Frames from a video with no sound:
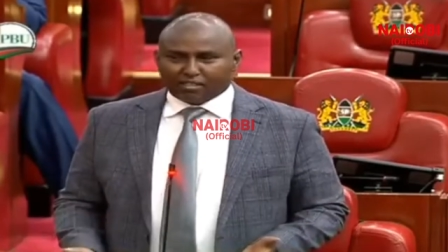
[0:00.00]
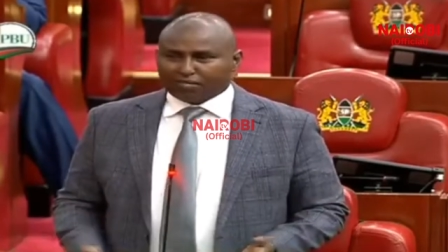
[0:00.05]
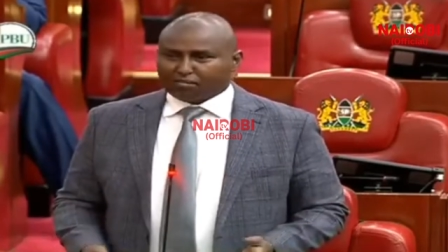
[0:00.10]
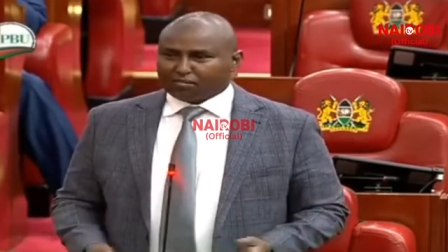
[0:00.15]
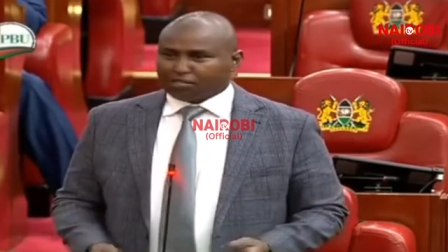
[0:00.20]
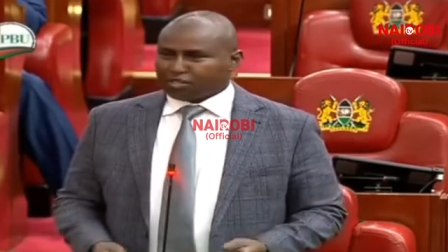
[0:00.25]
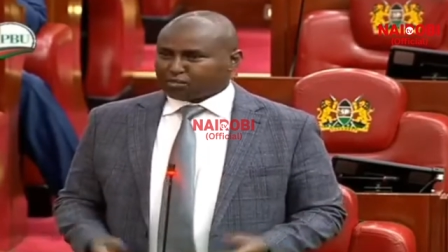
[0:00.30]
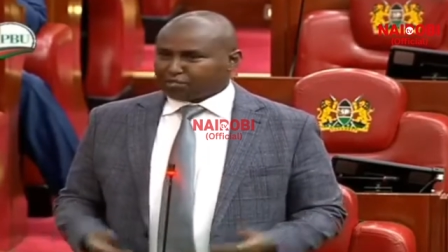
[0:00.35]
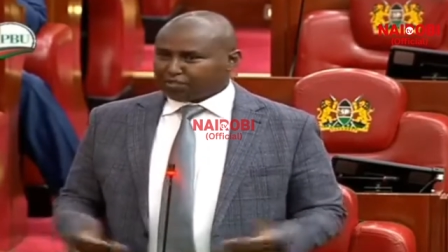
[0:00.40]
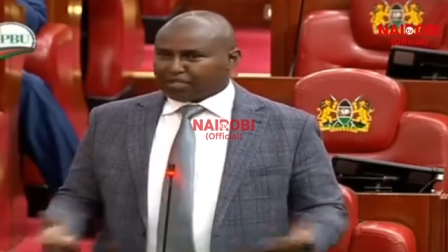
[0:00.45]

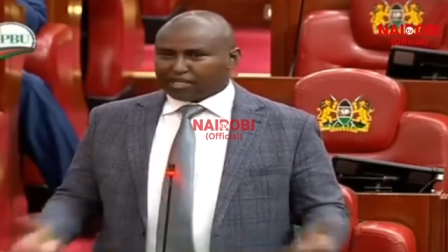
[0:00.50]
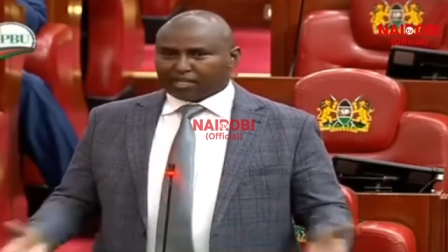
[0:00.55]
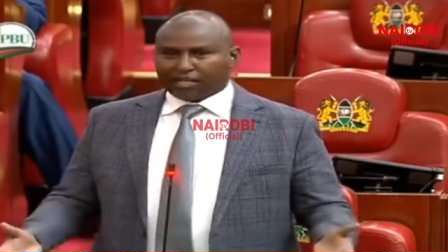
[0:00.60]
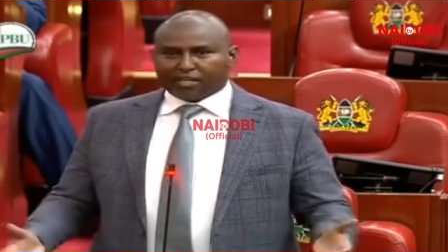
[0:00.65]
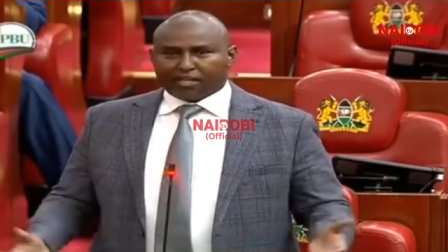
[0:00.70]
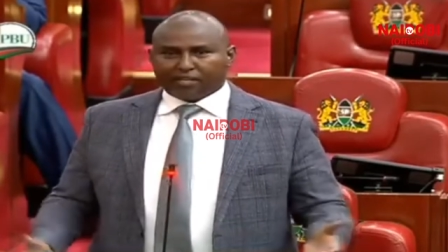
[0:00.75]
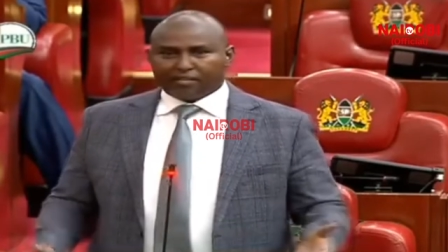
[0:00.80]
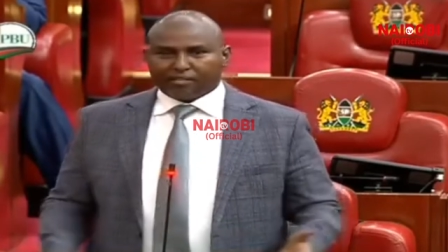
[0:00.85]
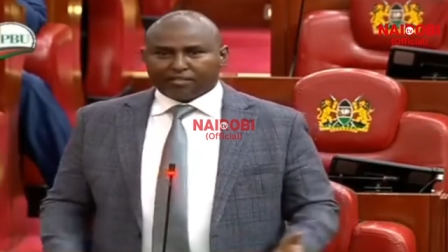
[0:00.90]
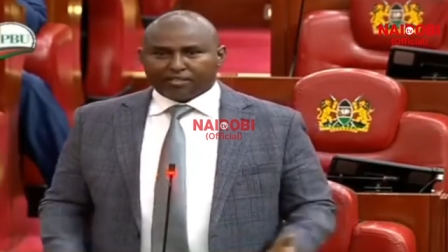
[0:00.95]
Mr.
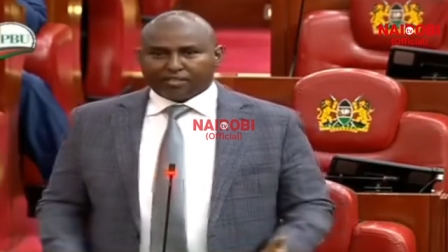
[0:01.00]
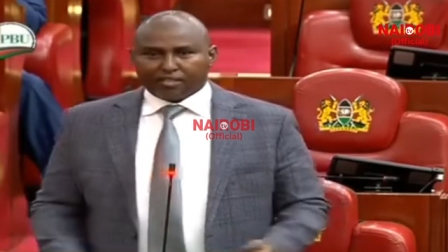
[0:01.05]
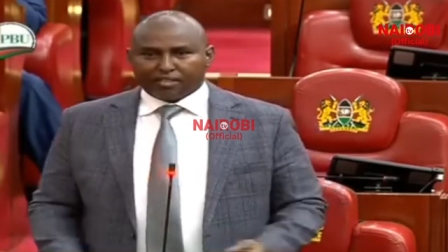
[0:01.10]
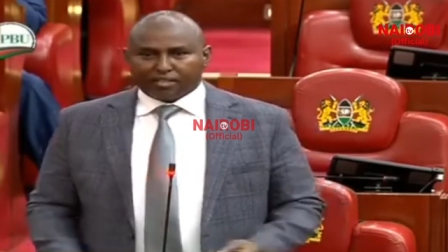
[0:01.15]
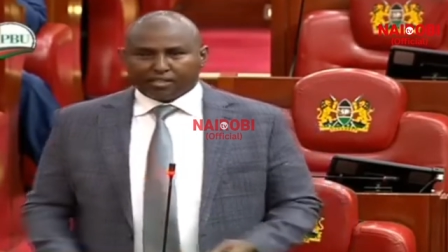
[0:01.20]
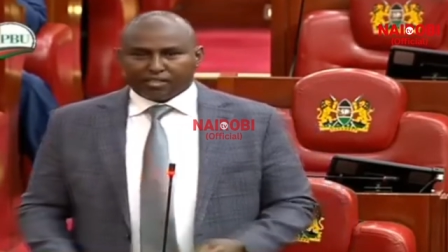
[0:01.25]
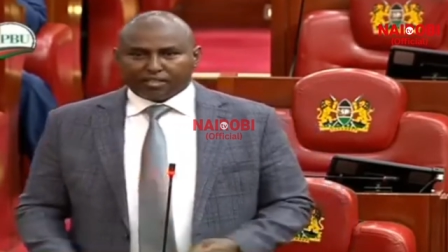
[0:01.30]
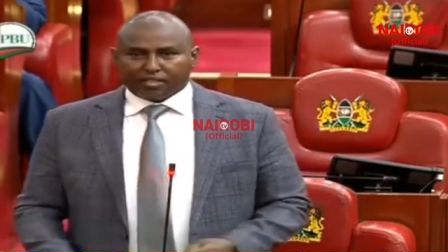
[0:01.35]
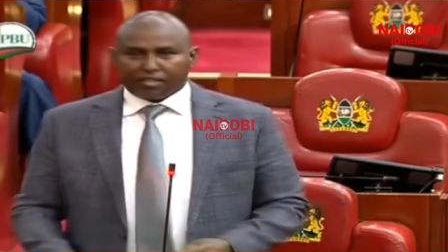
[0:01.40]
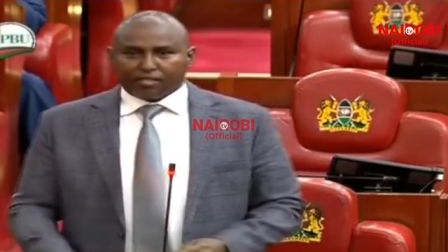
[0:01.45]
Speaker,
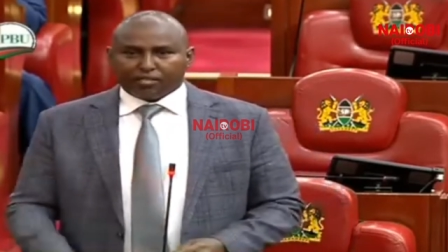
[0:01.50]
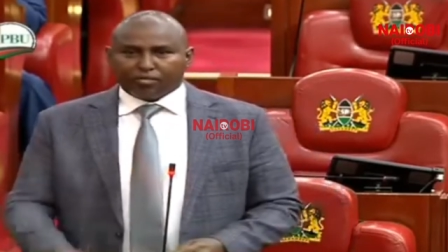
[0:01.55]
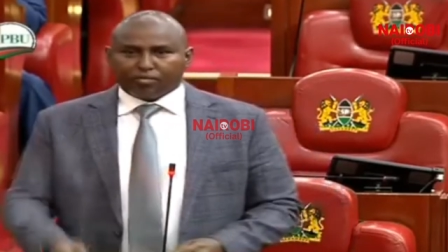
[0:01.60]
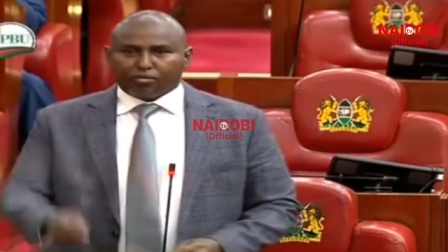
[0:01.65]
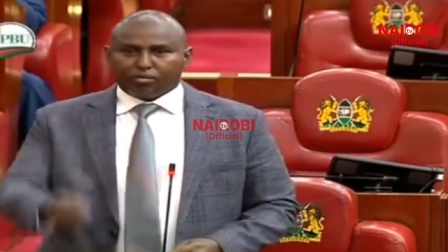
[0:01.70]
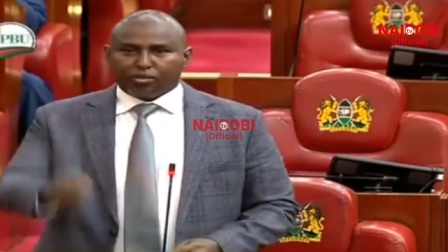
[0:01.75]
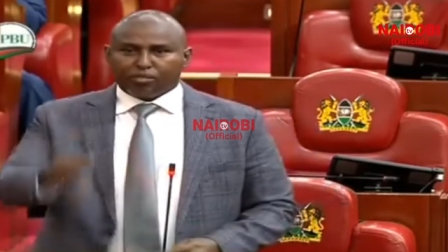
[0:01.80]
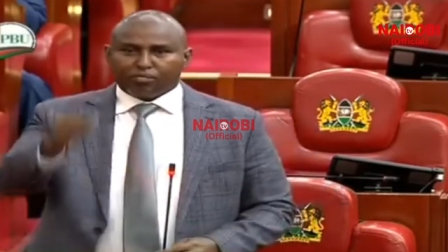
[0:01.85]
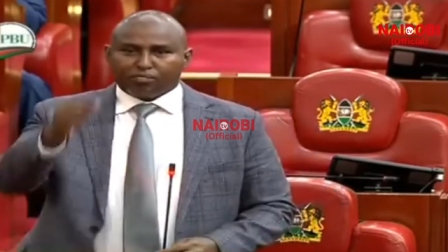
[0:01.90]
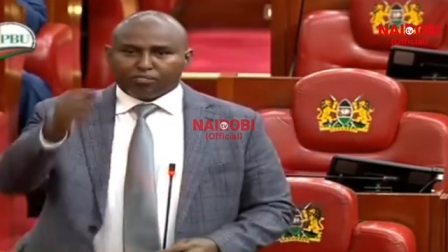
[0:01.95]

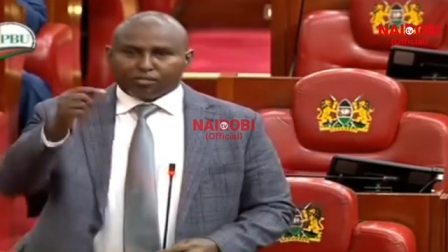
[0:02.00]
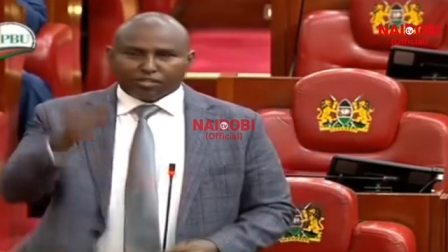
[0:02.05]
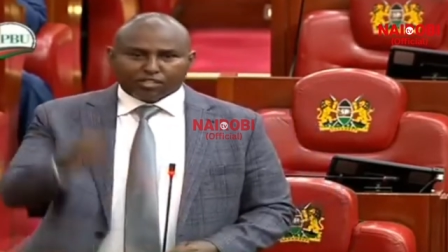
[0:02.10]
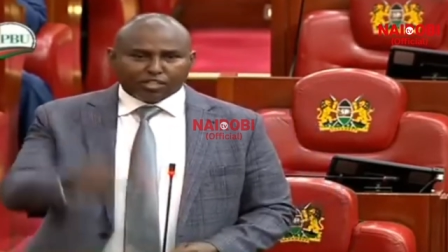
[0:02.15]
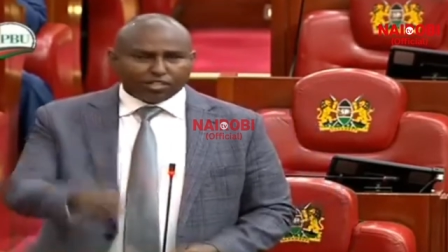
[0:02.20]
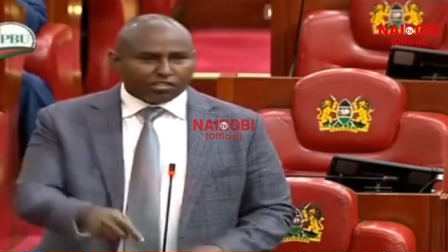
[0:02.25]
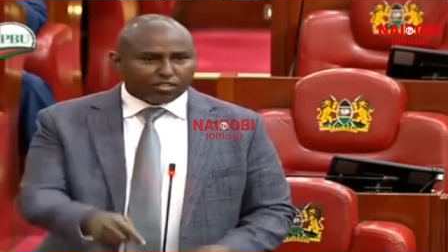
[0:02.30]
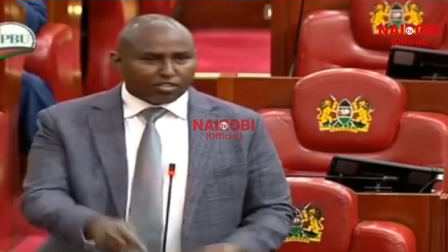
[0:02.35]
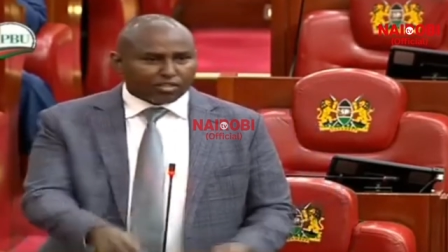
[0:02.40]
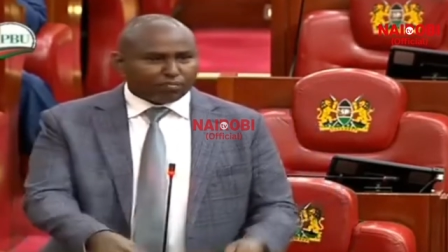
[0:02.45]
we,
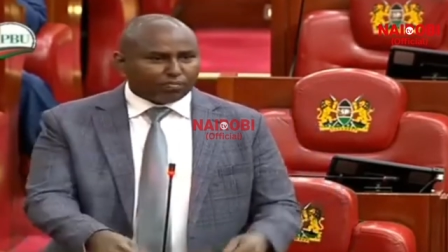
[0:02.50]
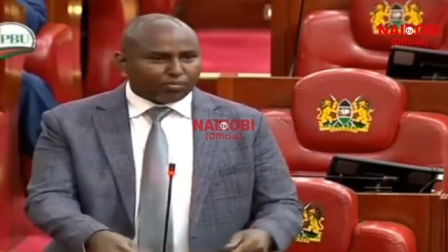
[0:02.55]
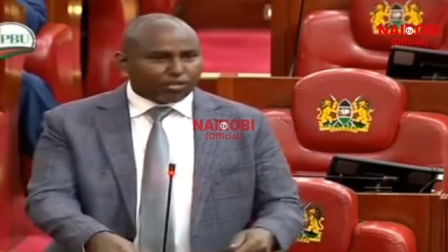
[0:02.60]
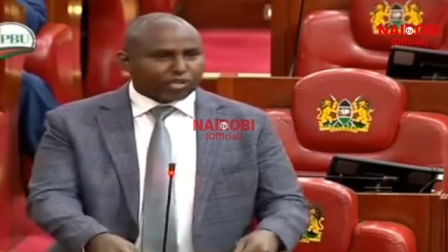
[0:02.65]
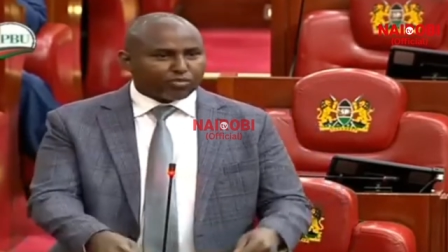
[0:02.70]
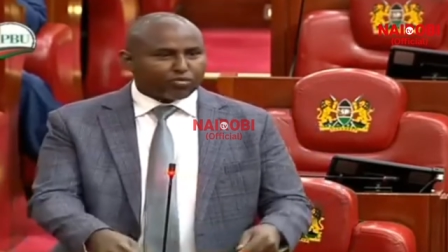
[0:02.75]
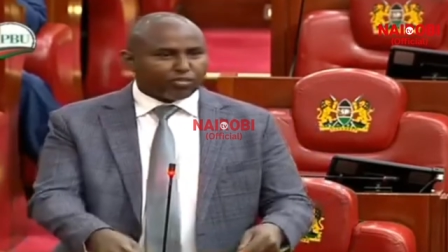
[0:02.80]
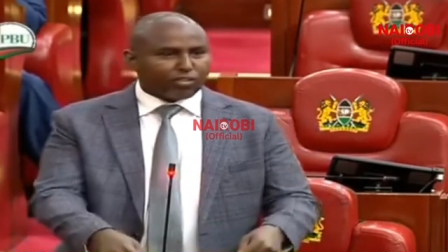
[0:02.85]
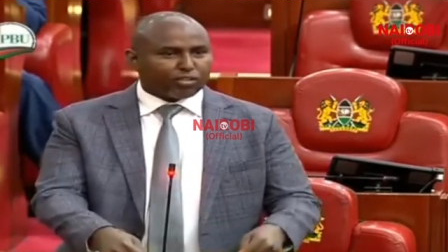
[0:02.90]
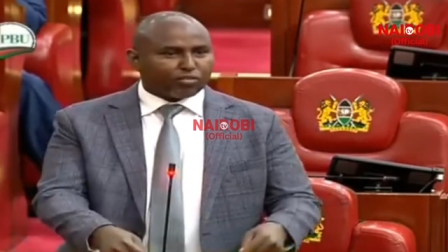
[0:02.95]
this is the
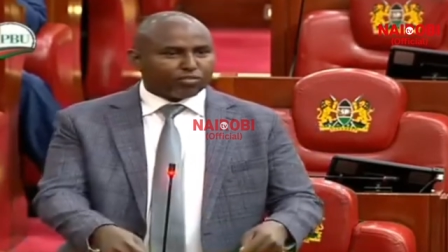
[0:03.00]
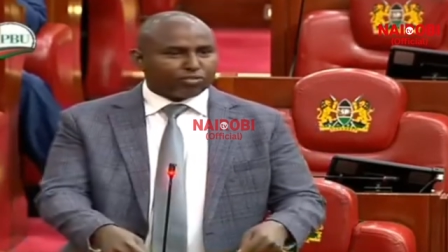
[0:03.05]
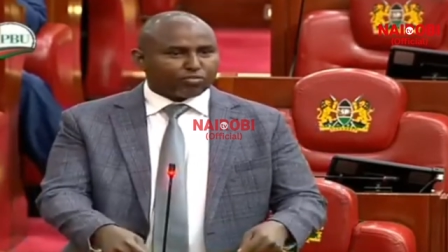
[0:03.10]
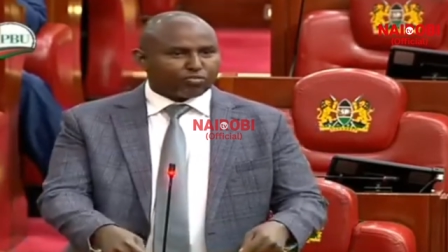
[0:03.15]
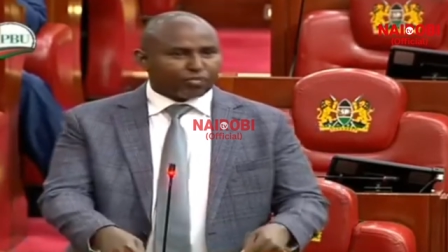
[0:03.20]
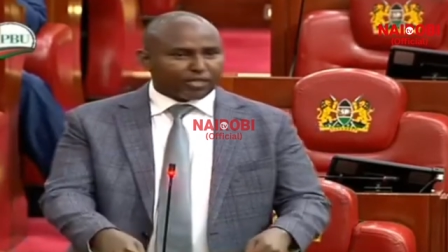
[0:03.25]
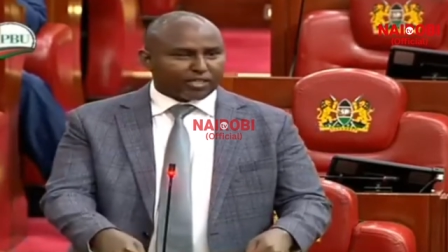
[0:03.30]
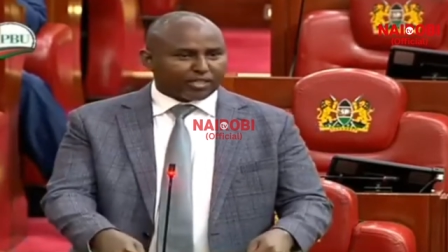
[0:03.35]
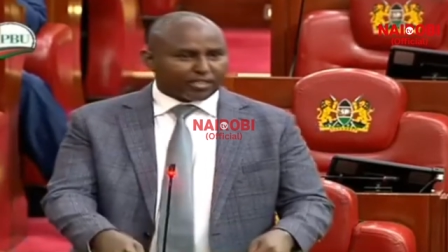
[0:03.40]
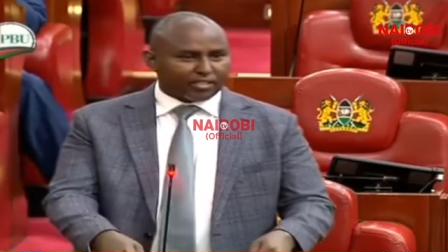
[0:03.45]
place we need to
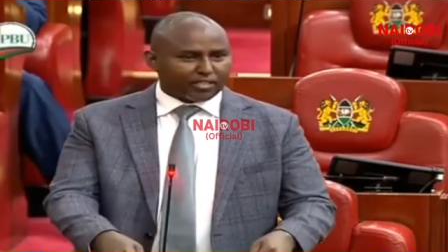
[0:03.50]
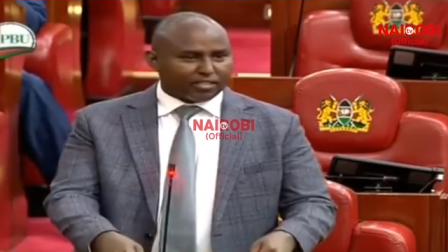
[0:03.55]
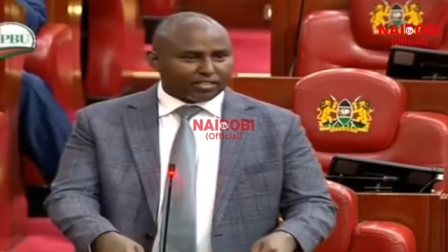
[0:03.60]
speak.